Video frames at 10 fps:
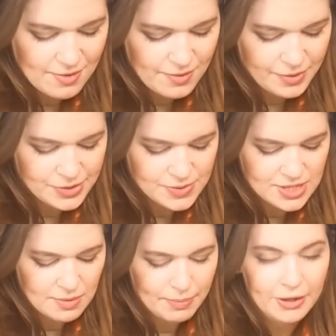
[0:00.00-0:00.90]
which was
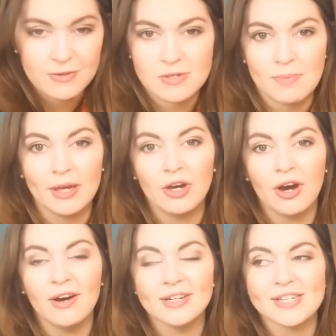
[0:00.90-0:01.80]
the Blossoming
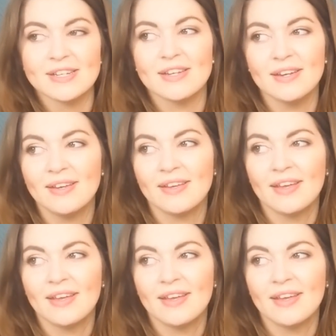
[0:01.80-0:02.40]
Garden